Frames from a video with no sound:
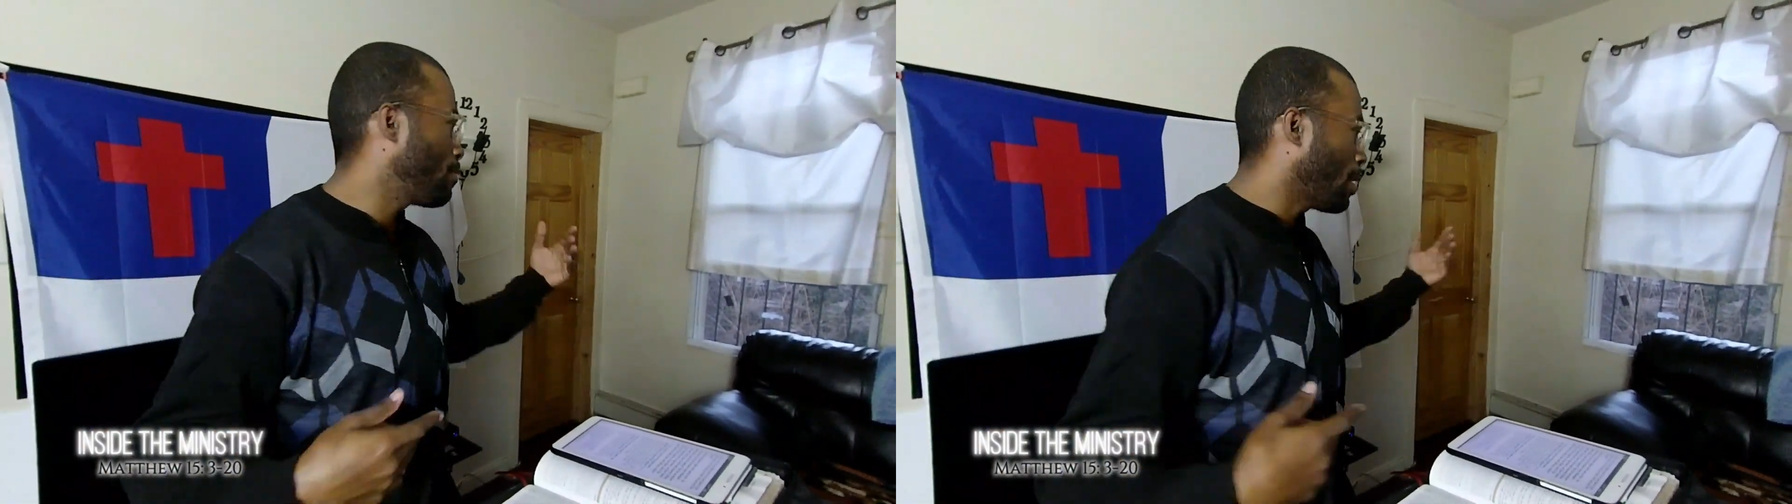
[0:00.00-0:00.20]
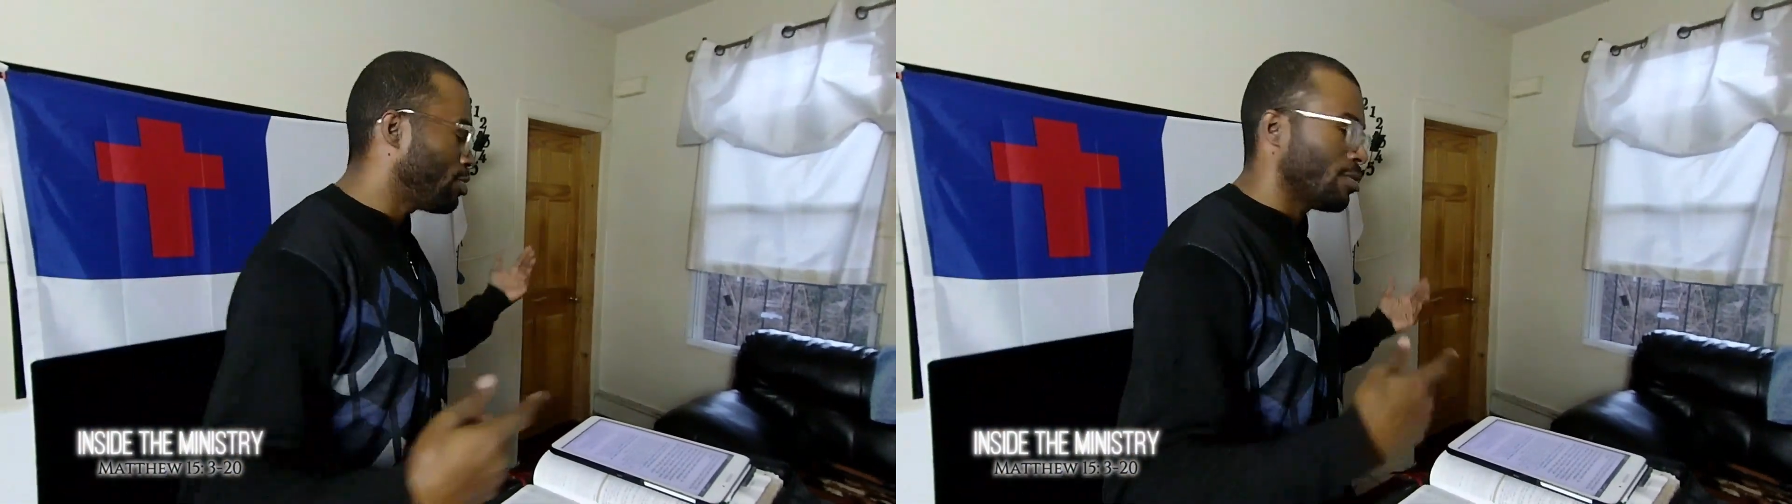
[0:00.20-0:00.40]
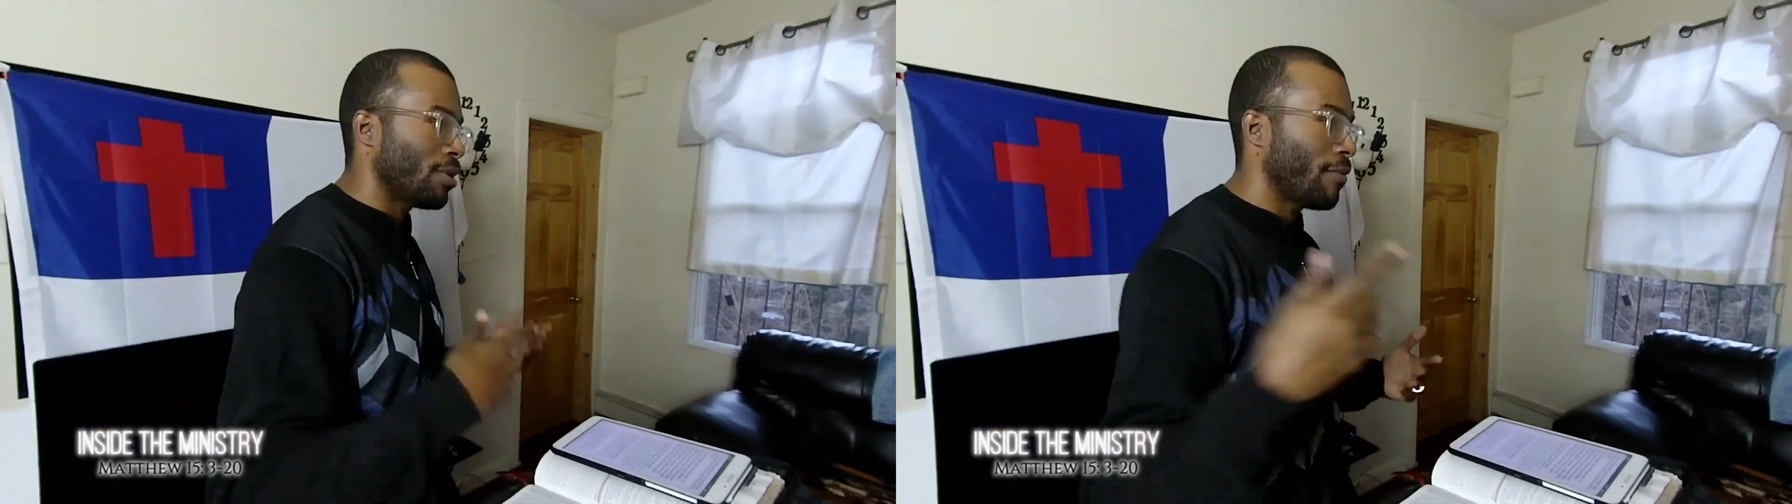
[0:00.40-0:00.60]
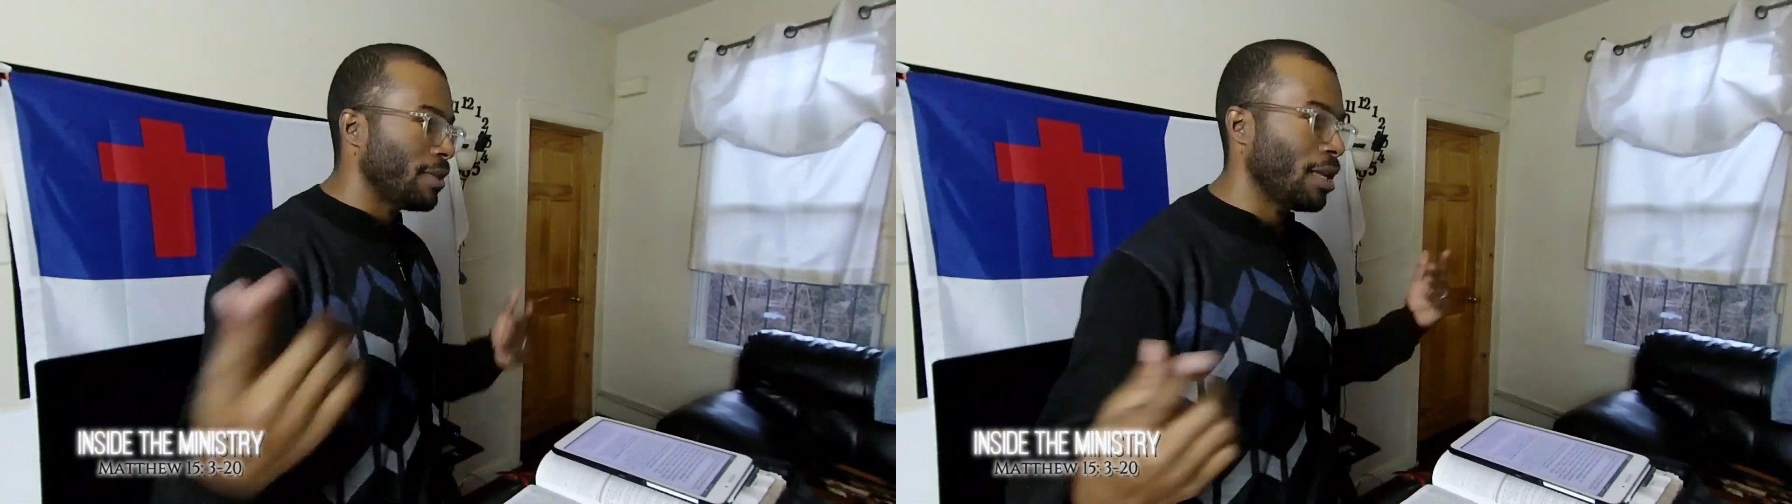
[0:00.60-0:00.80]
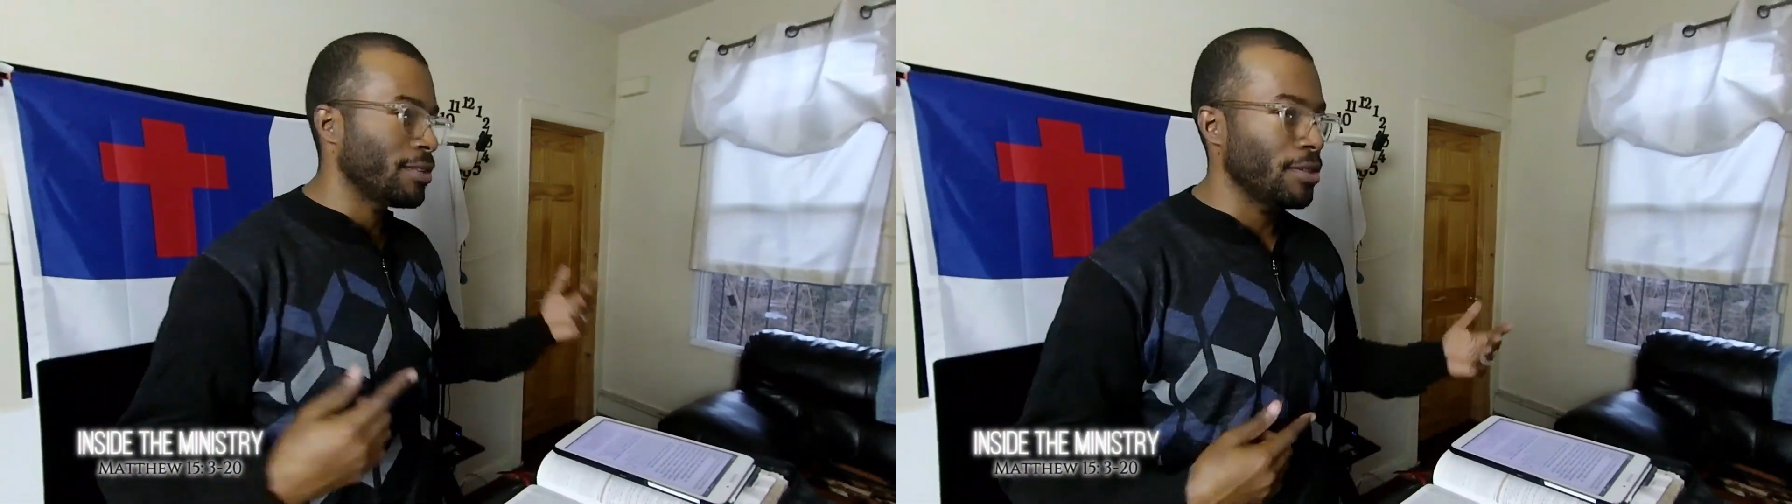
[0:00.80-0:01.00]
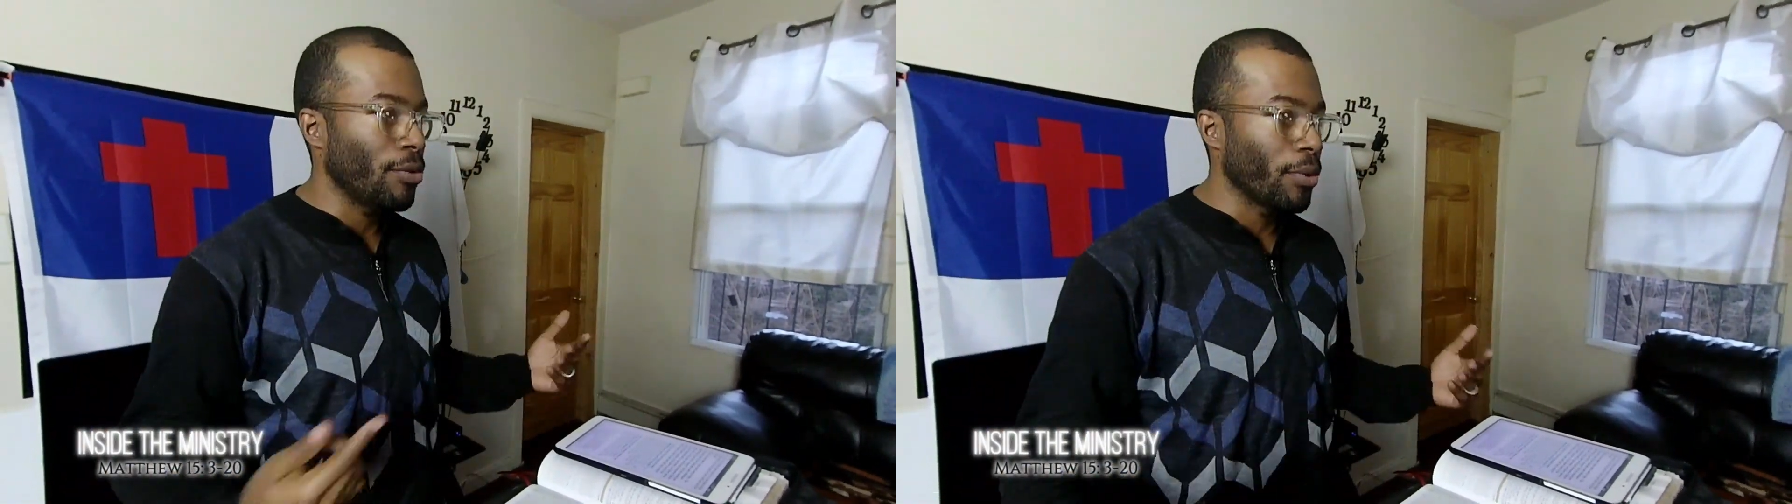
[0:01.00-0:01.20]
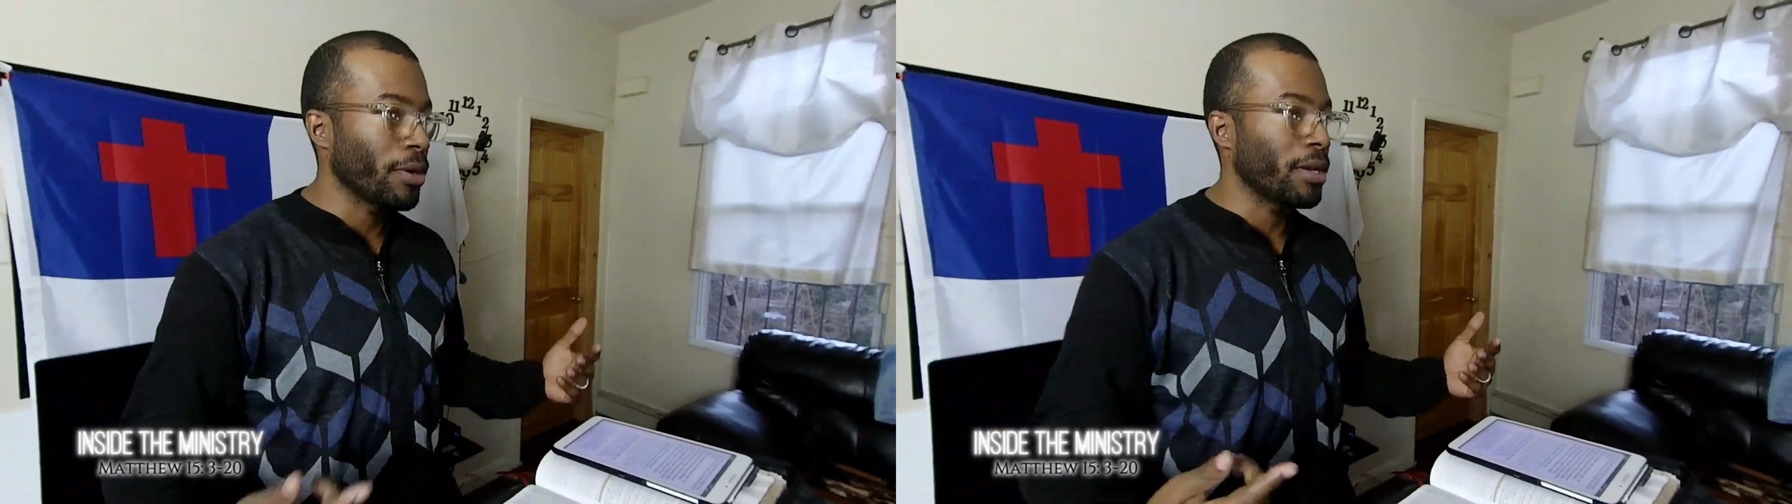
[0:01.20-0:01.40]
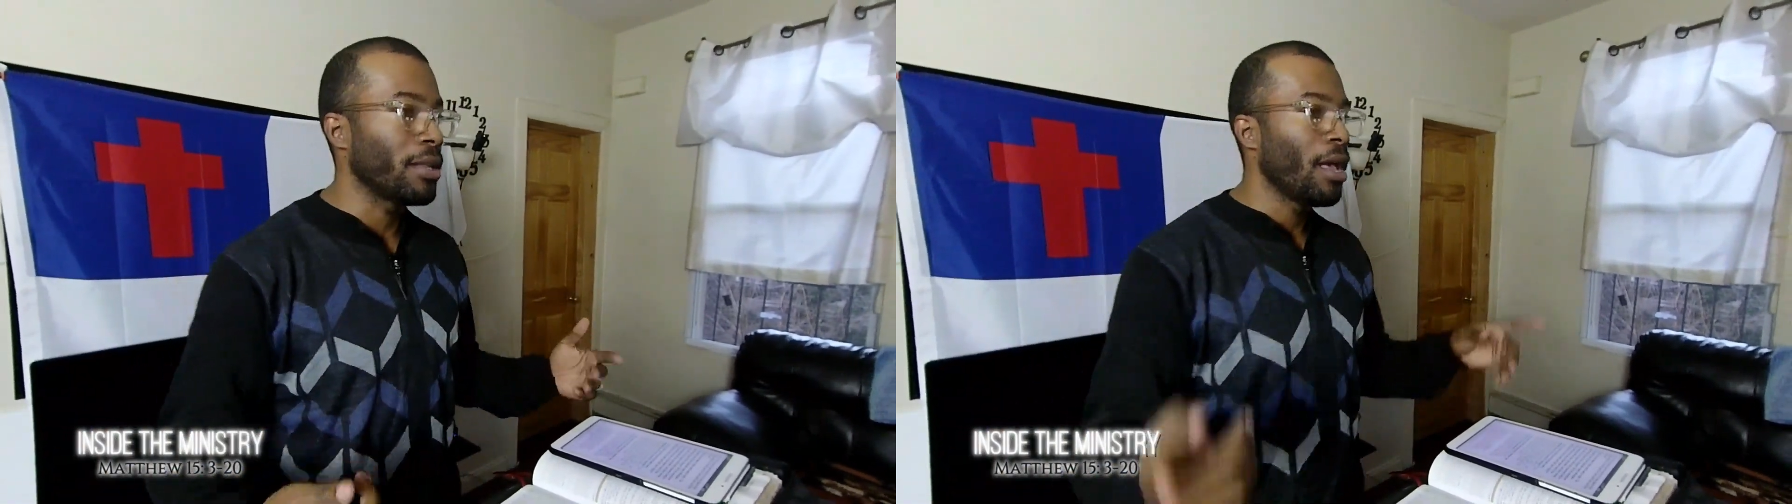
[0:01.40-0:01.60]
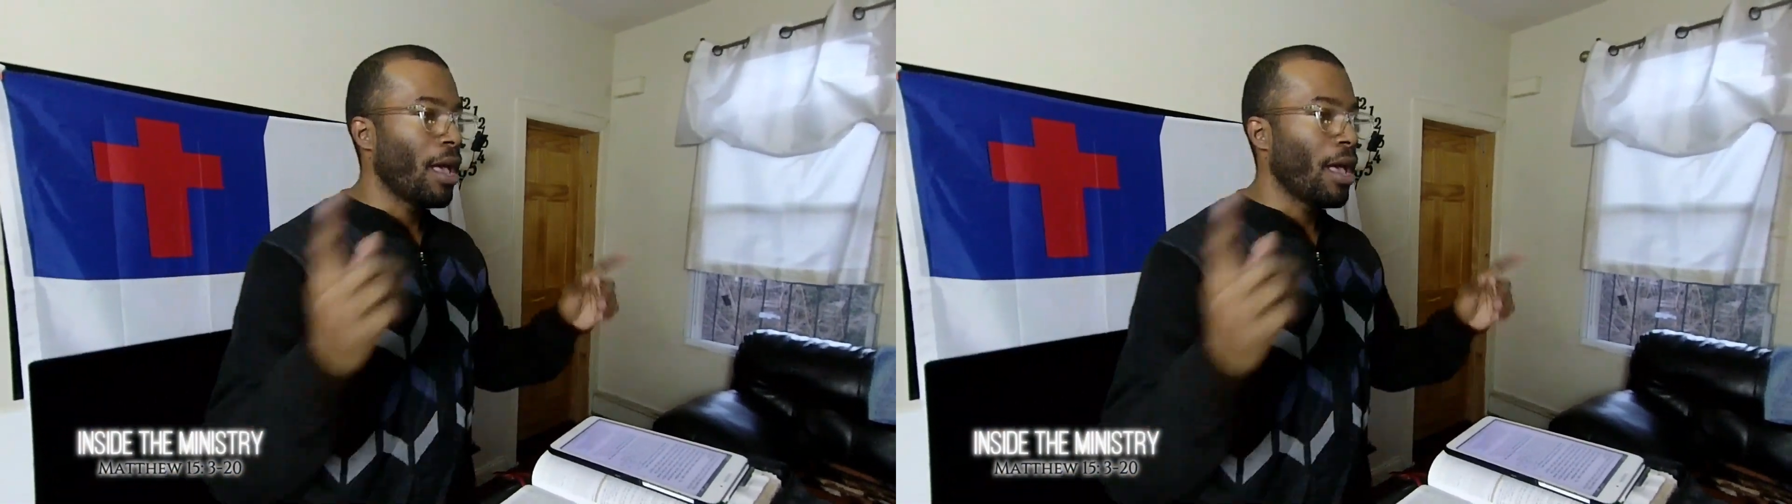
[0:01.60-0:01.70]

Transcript: make sure everything's still working.